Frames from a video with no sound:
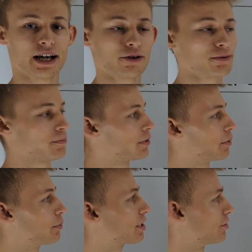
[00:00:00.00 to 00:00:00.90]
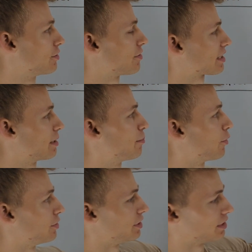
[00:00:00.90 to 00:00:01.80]
Now we construct a
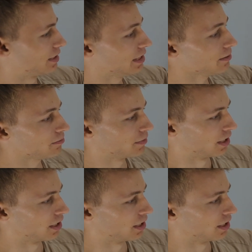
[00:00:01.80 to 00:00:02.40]
point D